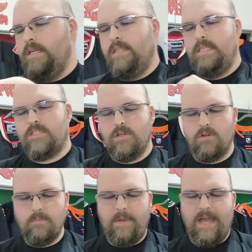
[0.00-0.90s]
The
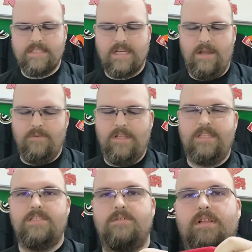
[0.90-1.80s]
shoulder patch, I really
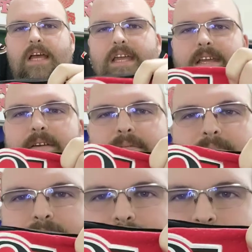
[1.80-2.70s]
do like
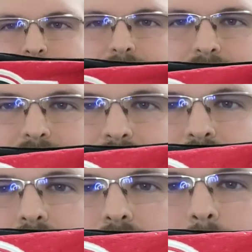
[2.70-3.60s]
this
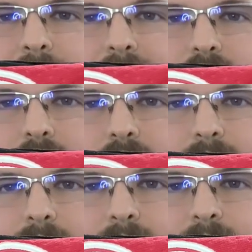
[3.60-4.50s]
shoulder patch here.